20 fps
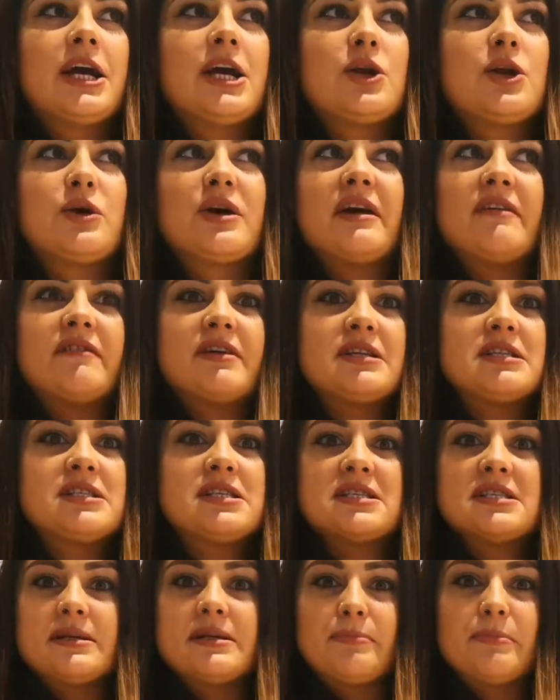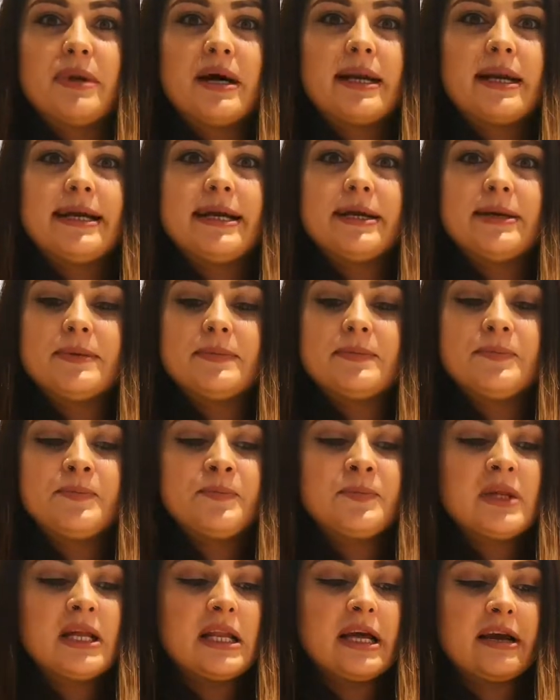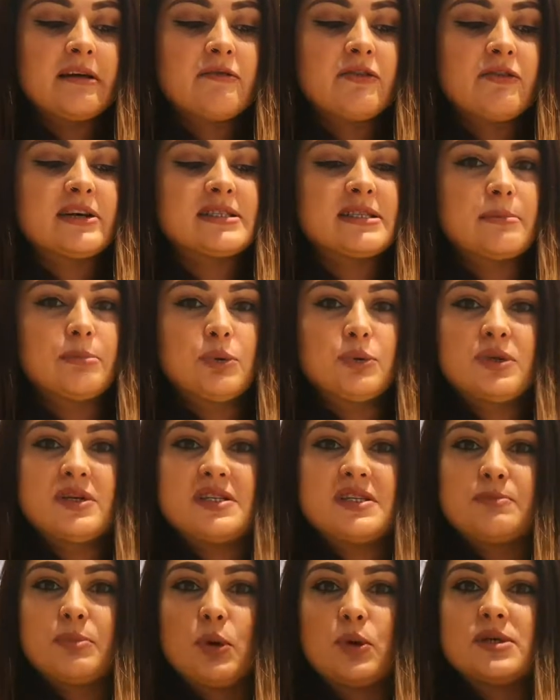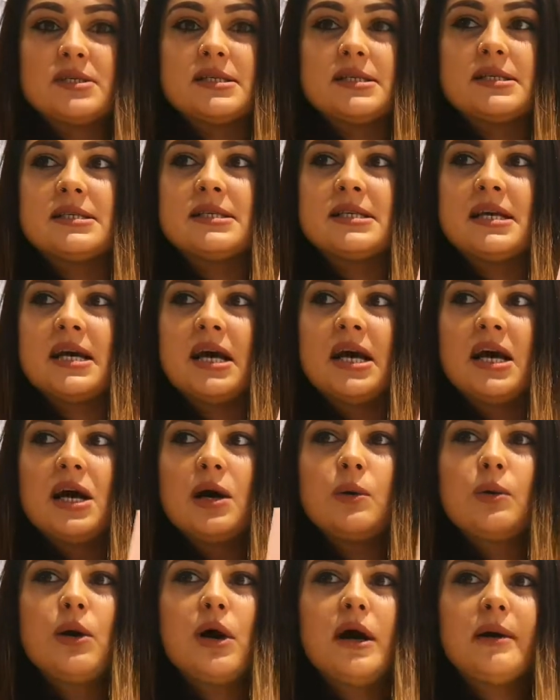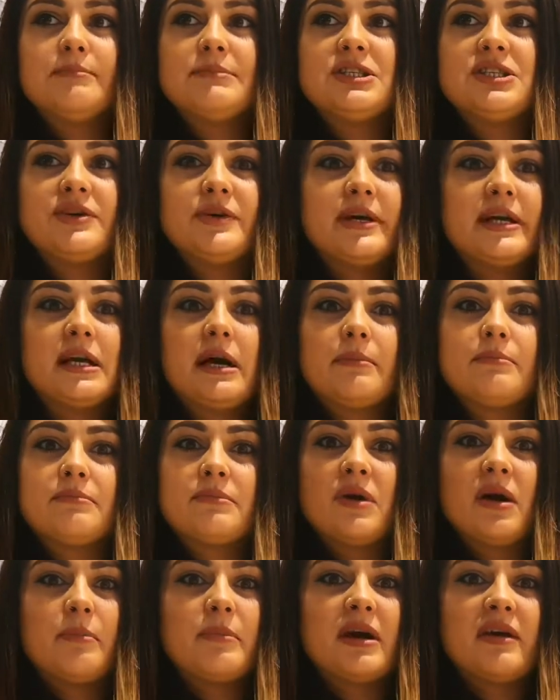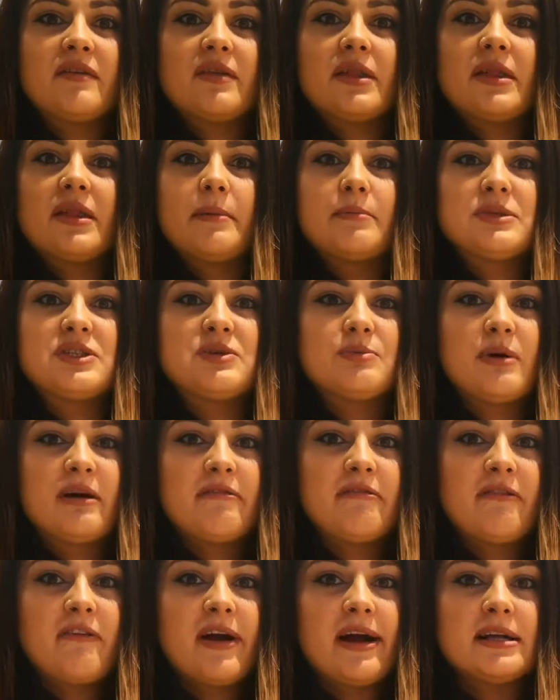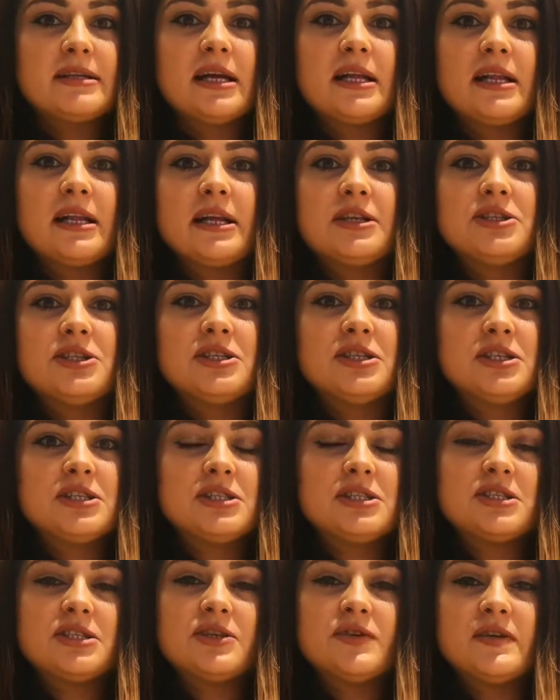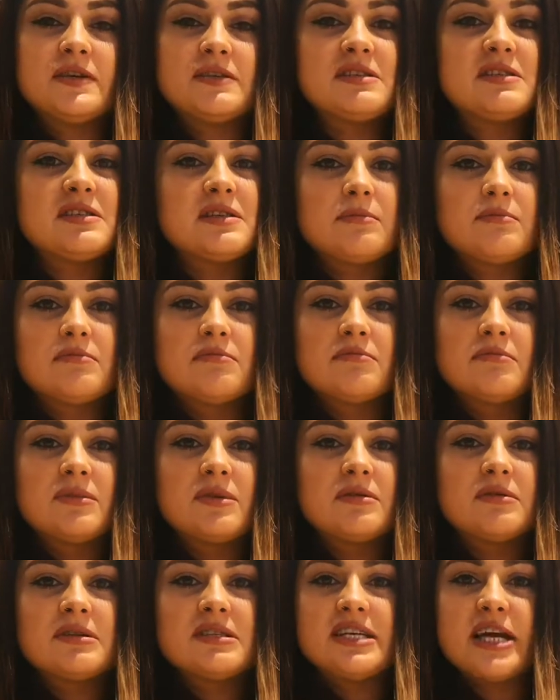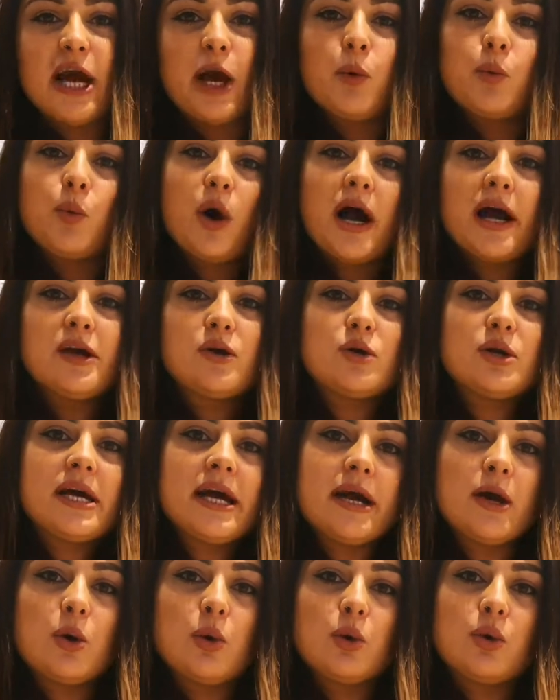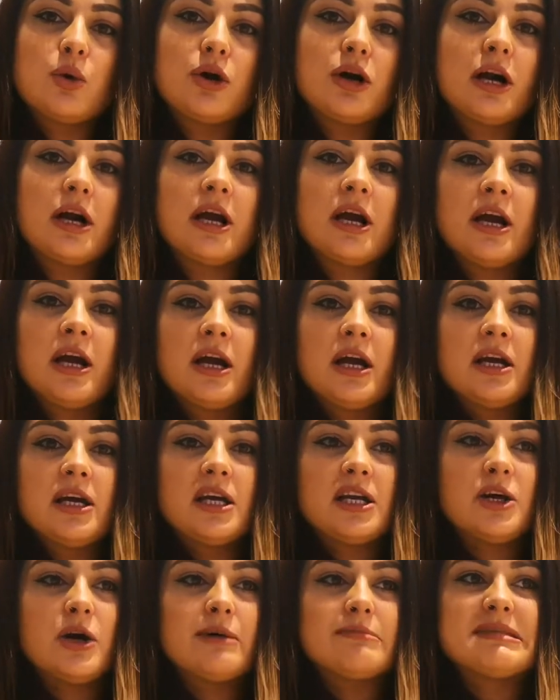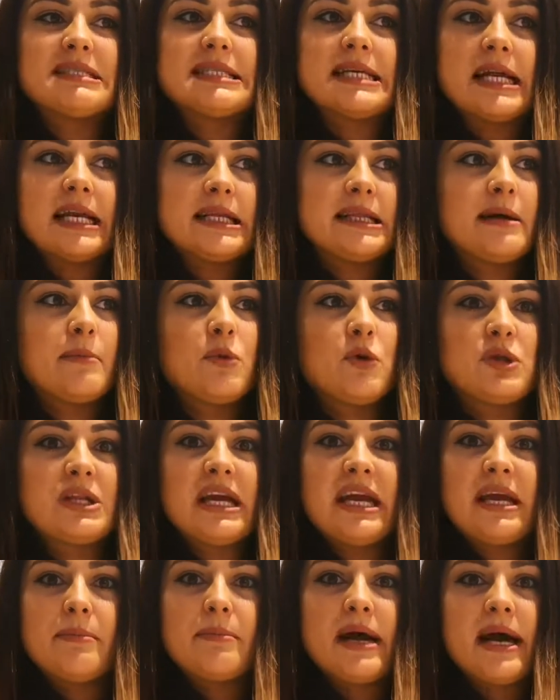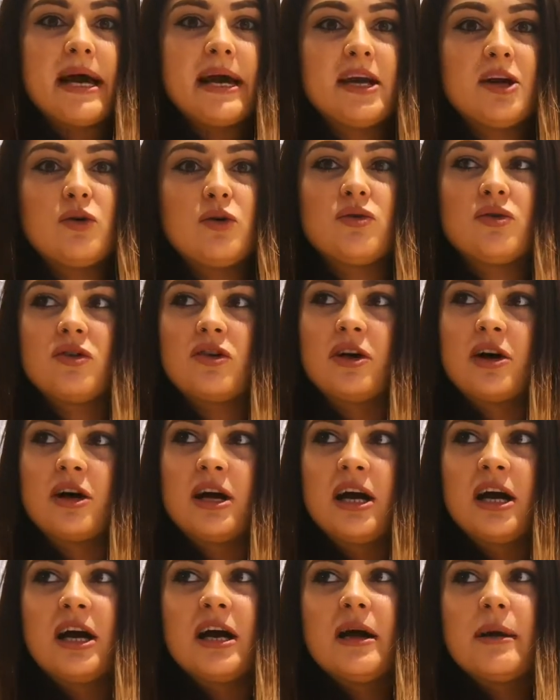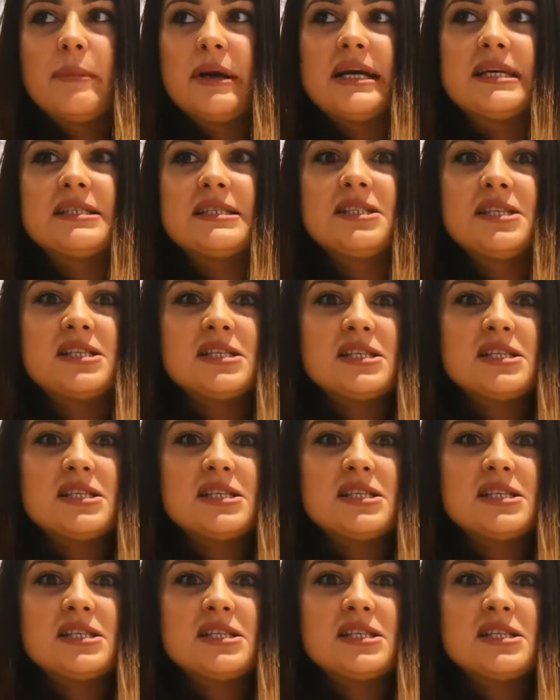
you know, give it to somebody. Like, for example, these boxes, what I'm doing, I'm giving them to my friend, and then she's doing some DIY on it, or, you know, I'm selling them on eBay, or, because